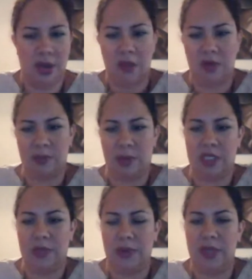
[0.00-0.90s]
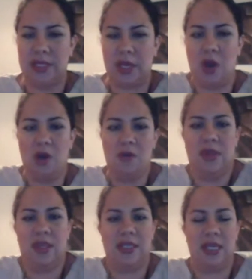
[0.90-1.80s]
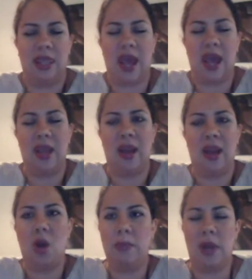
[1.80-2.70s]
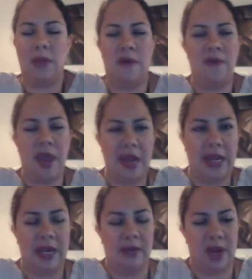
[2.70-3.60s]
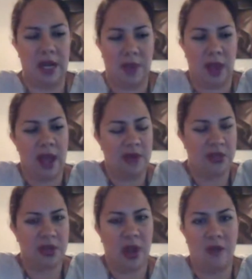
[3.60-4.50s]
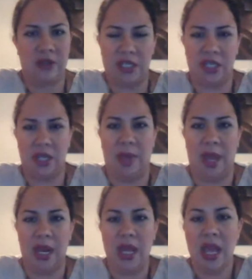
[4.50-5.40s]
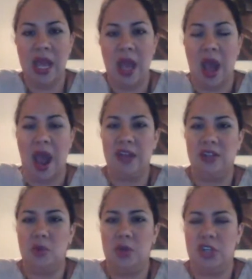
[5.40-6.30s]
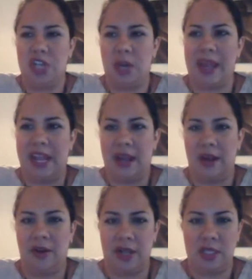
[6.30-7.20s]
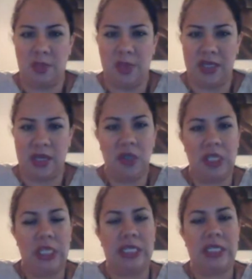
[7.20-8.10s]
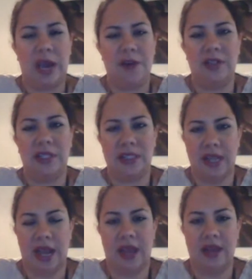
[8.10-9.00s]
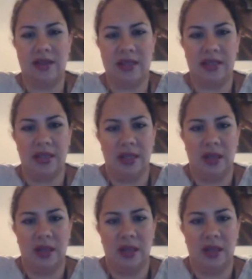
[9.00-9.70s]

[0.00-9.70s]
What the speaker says: you've got responsibilities at home and things like that. And I hope I'm not offending anybody by having this conversation, but I just wanted to share my ignorance because I really didn't understand